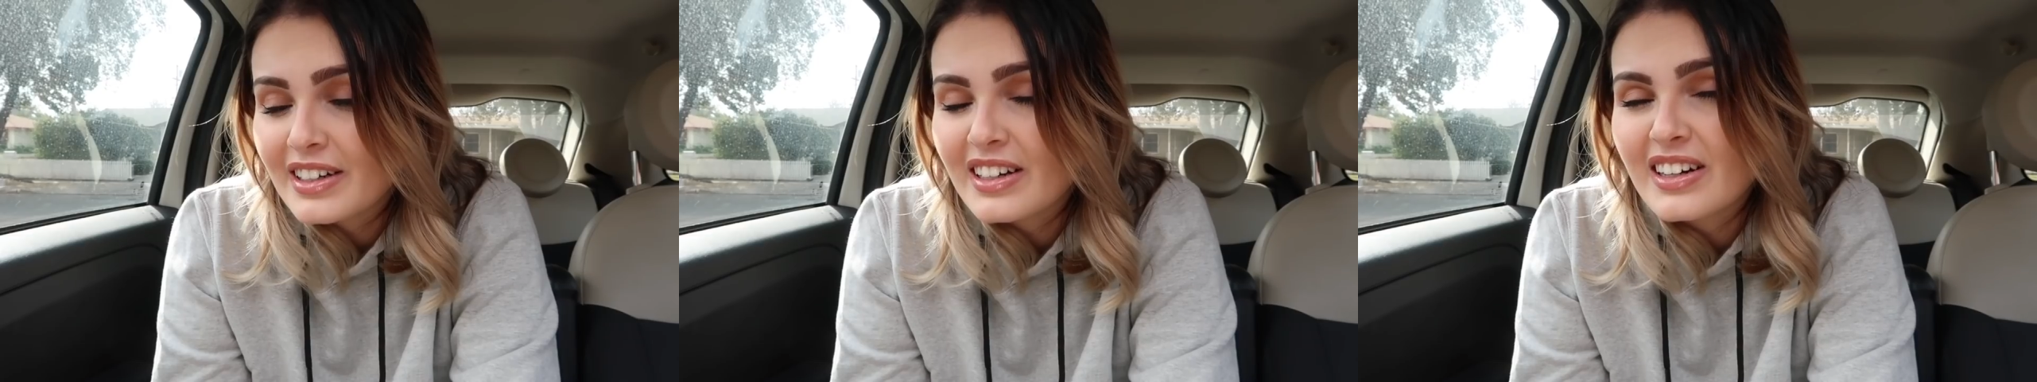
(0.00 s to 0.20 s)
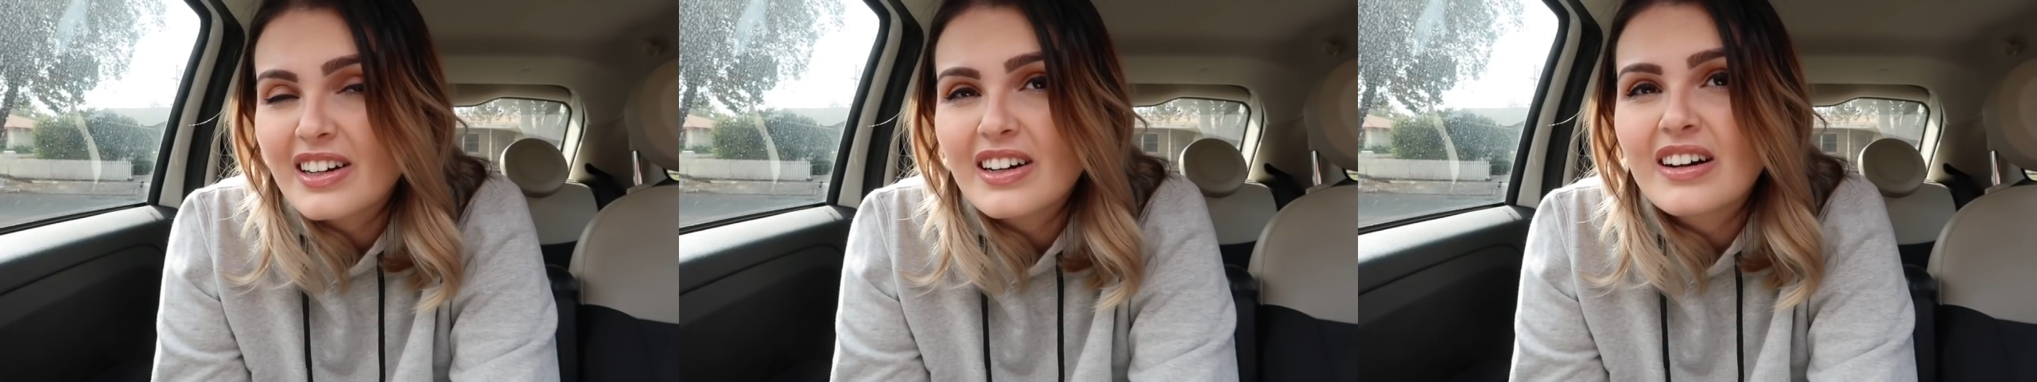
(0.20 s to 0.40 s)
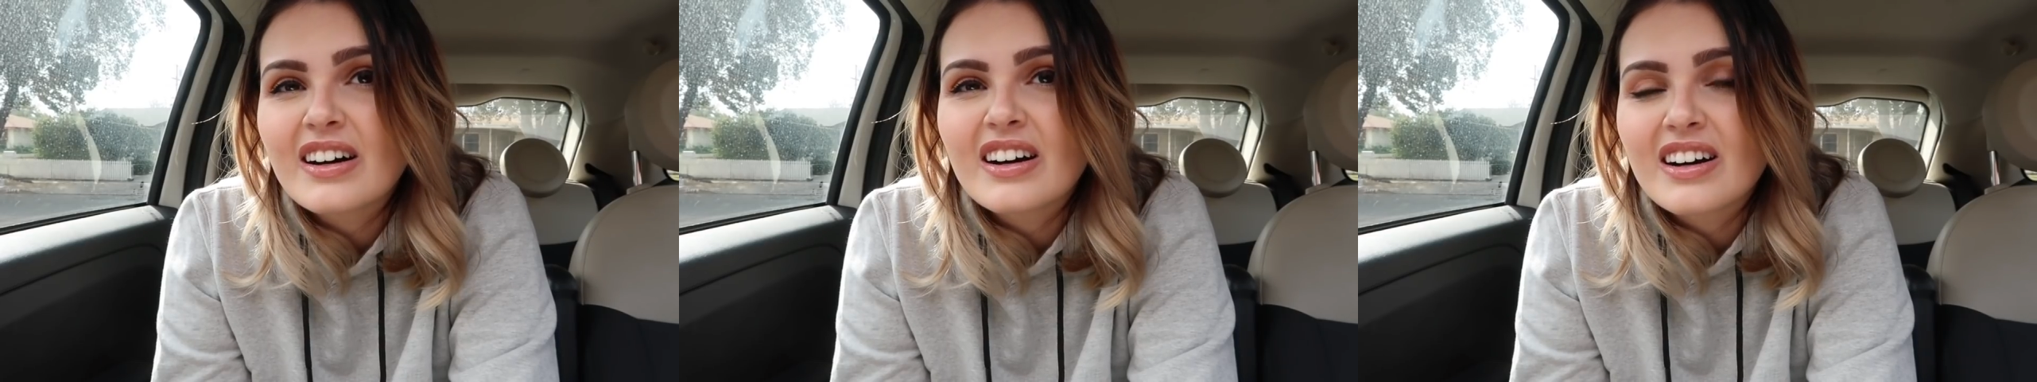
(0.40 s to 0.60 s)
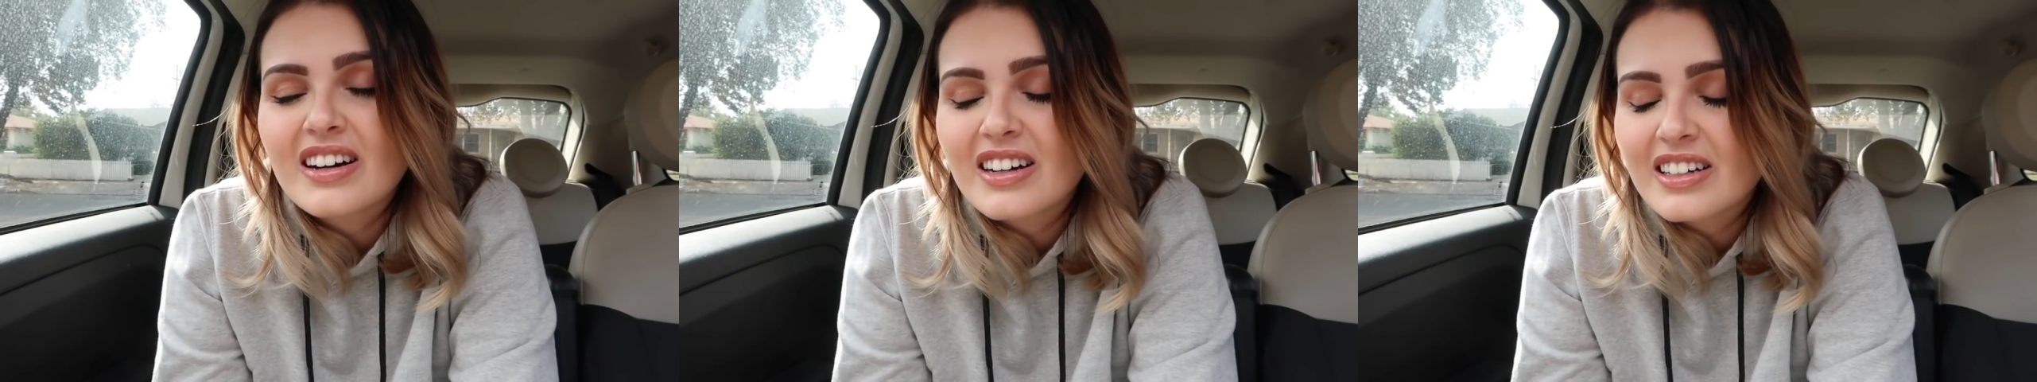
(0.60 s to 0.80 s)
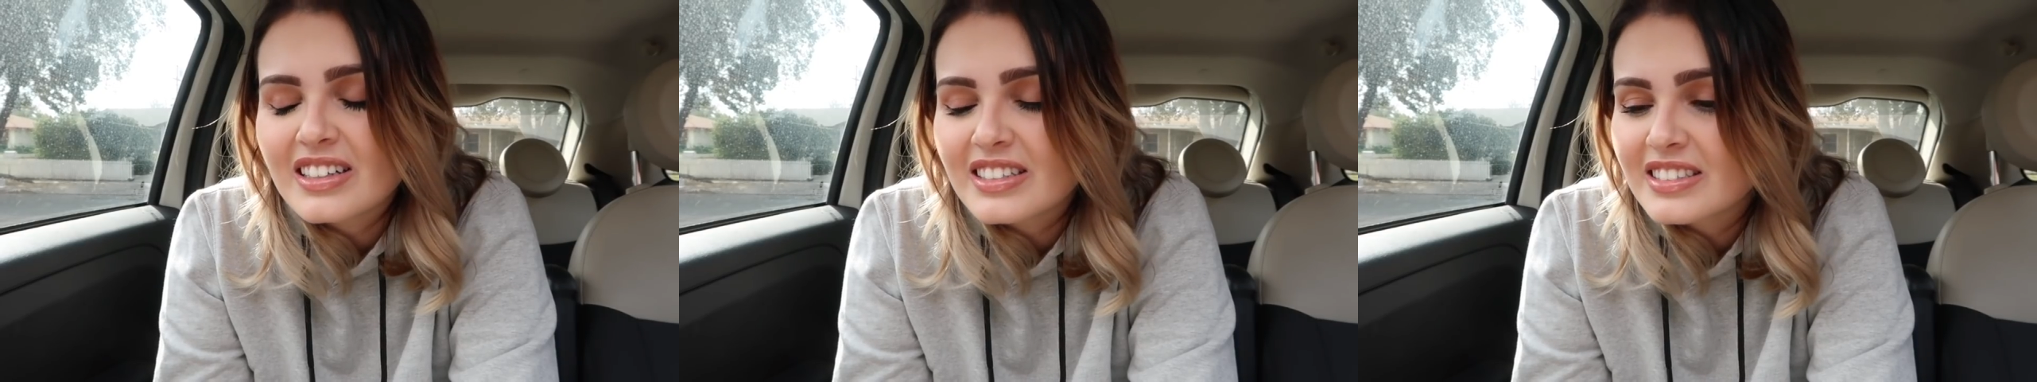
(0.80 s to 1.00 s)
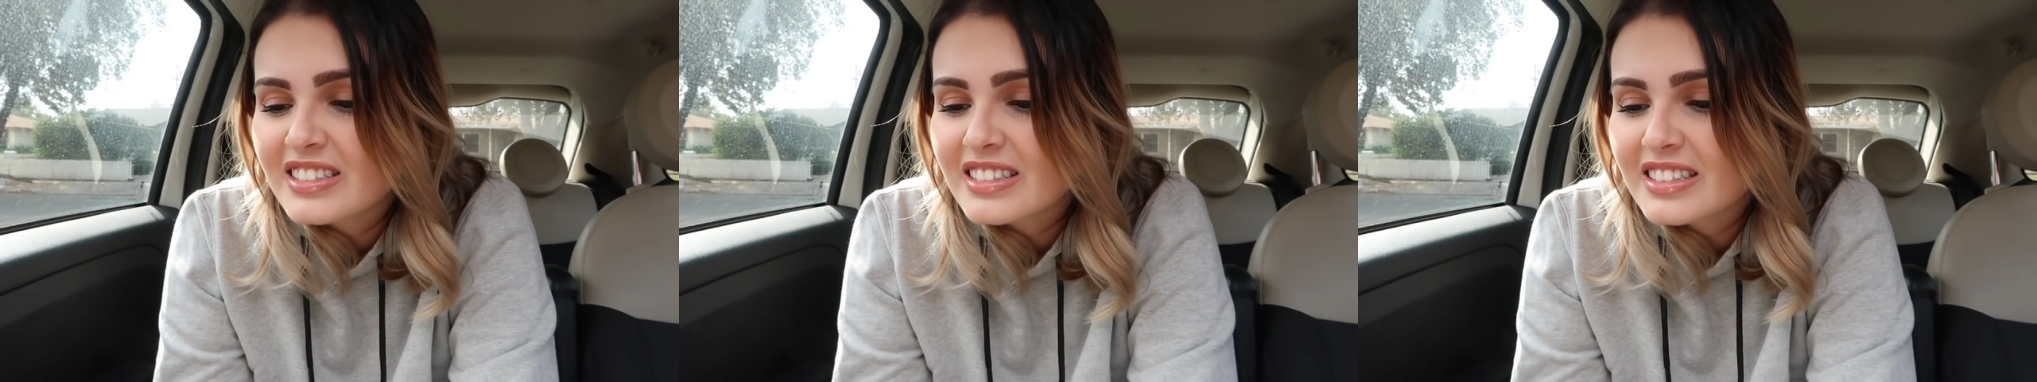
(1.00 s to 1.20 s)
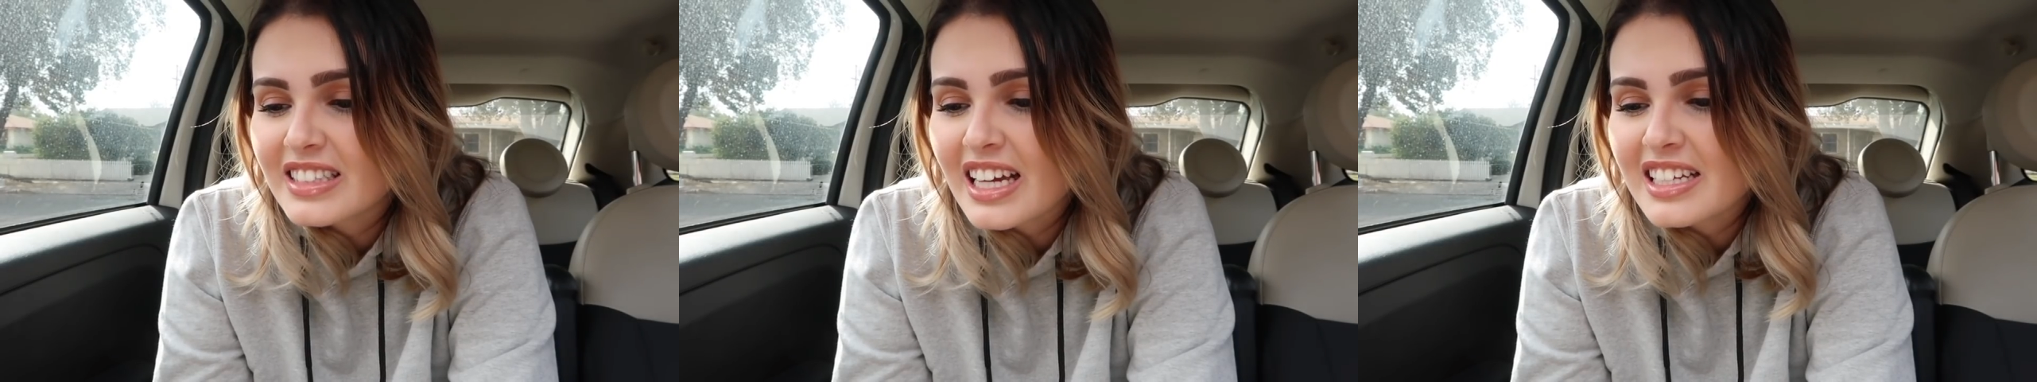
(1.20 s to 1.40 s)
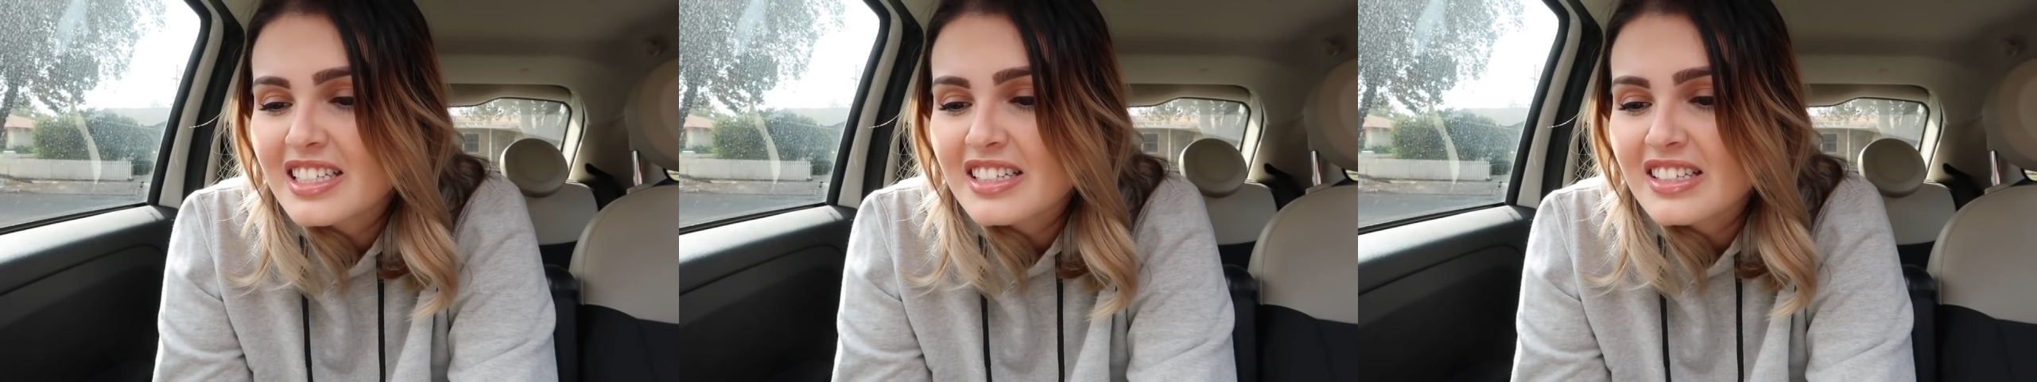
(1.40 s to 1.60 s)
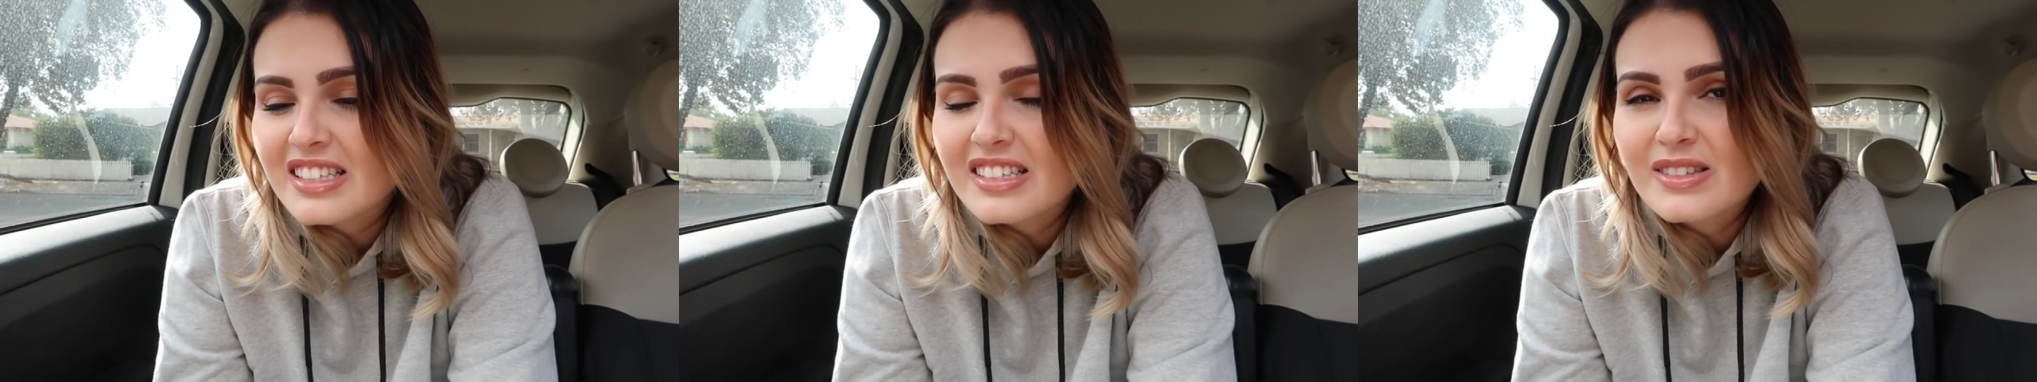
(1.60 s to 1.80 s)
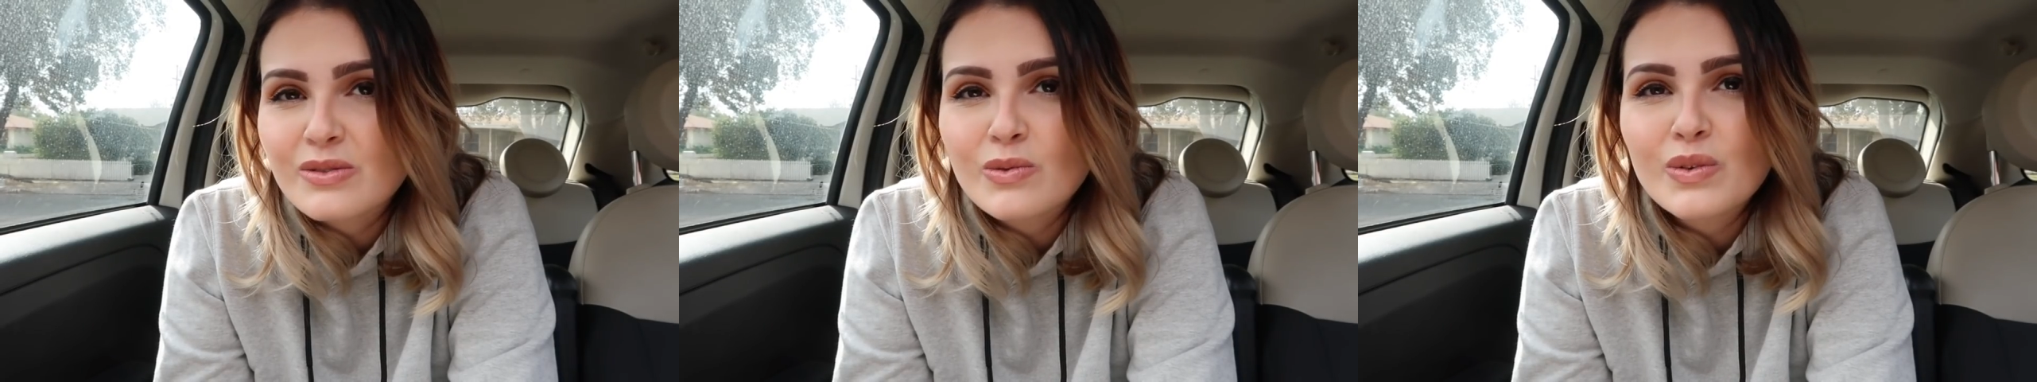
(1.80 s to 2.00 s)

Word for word: Ugh. that just is